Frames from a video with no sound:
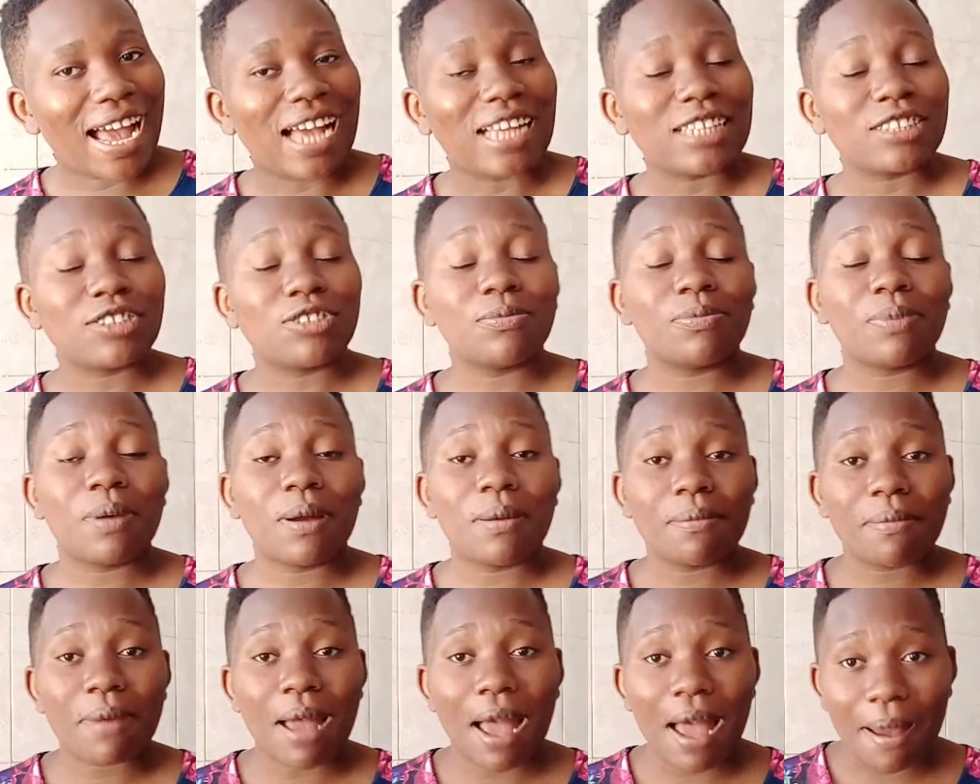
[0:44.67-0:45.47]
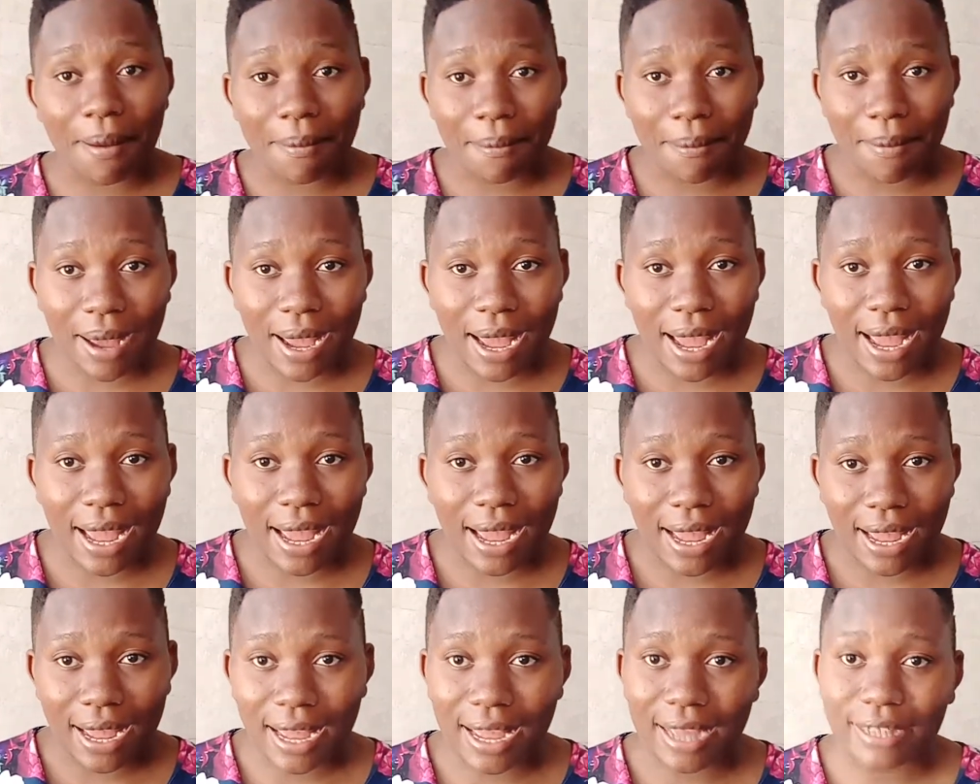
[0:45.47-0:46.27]
A super mama,
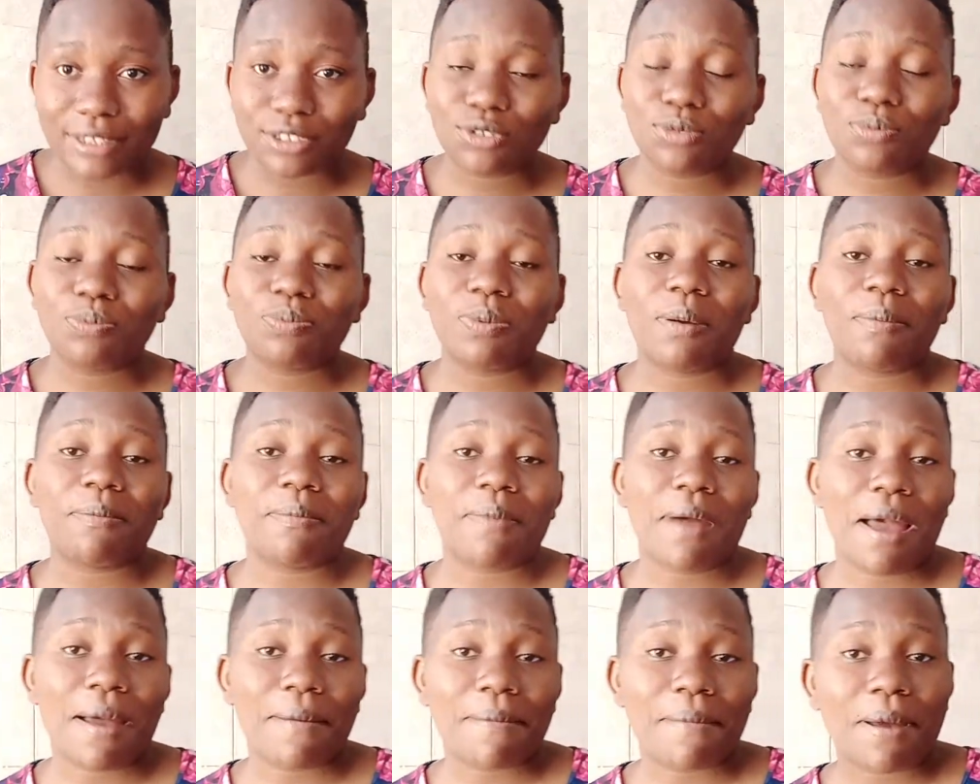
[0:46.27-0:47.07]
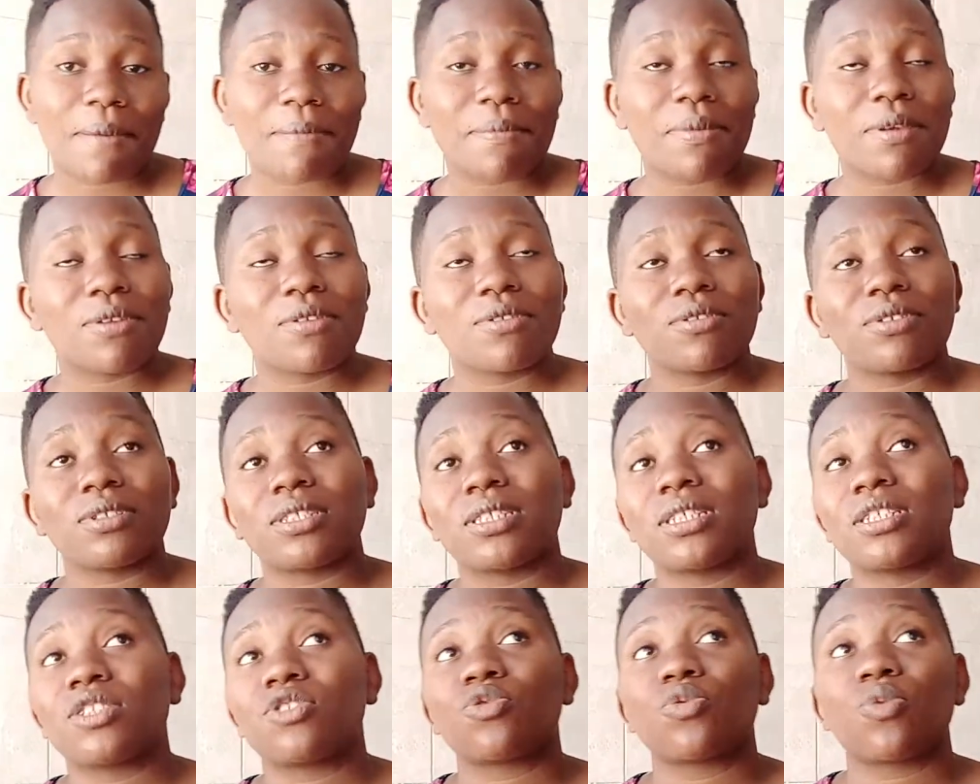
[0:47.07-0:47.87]
super mama, because
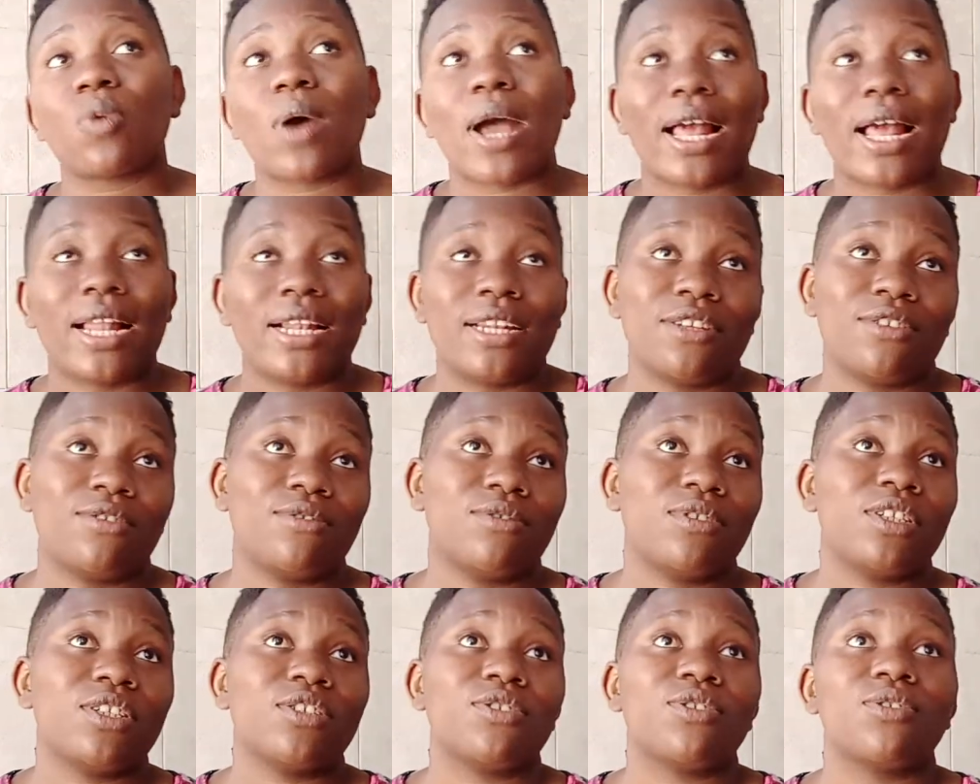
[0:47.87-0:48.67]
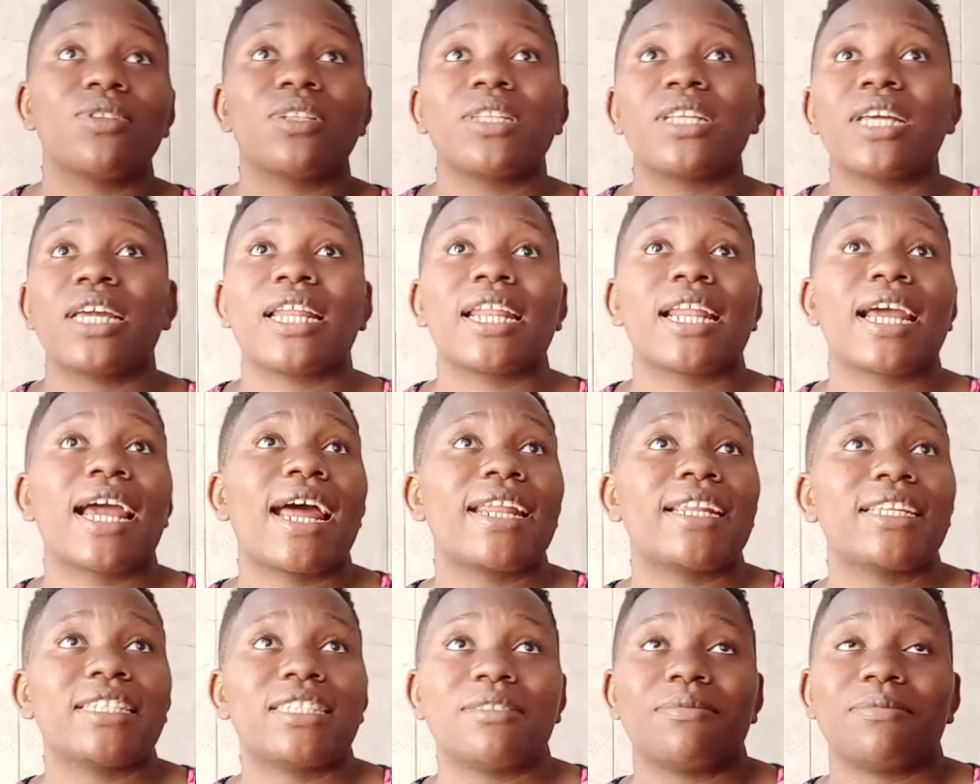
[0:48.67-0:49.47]
this world, you need all the
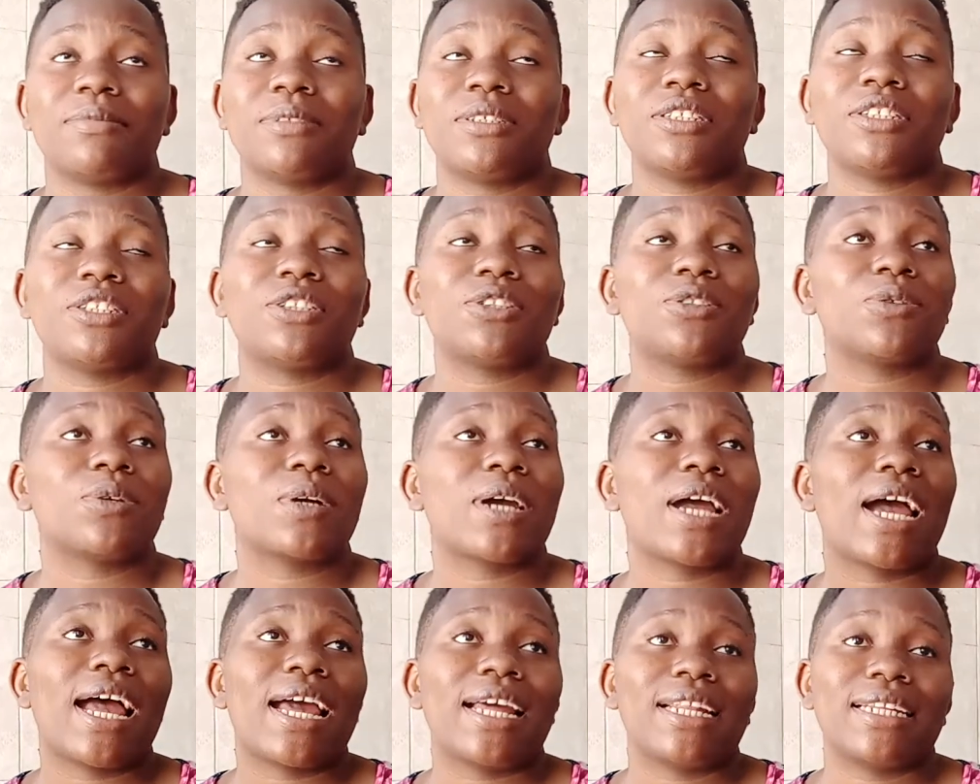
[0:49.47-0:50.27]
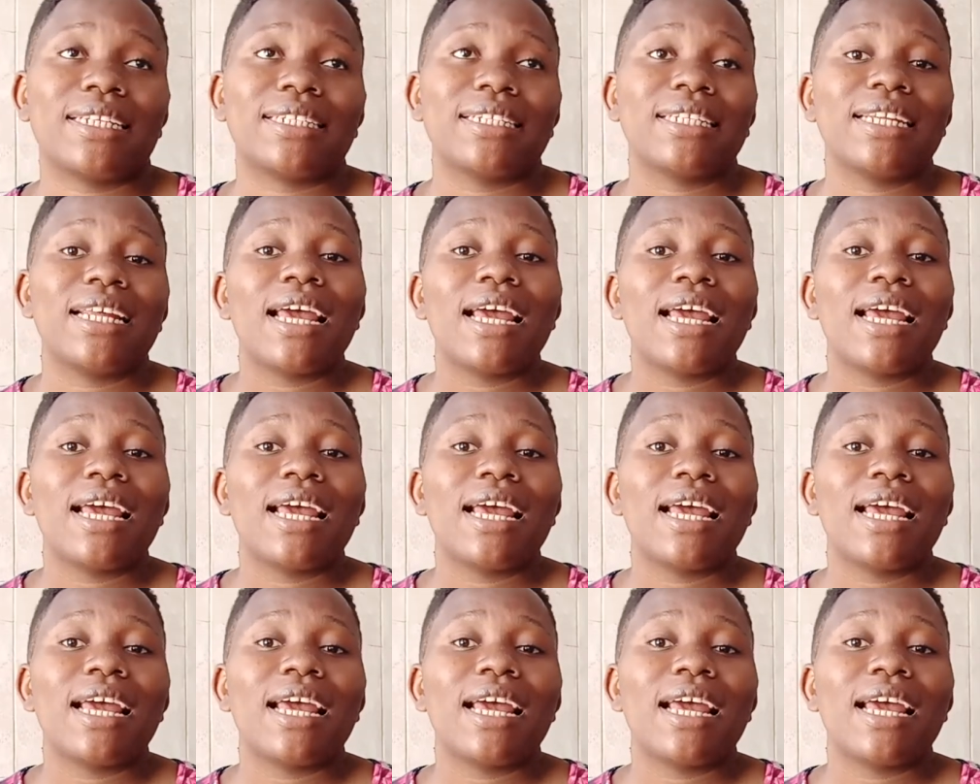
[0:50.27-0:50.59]
encouragement you can.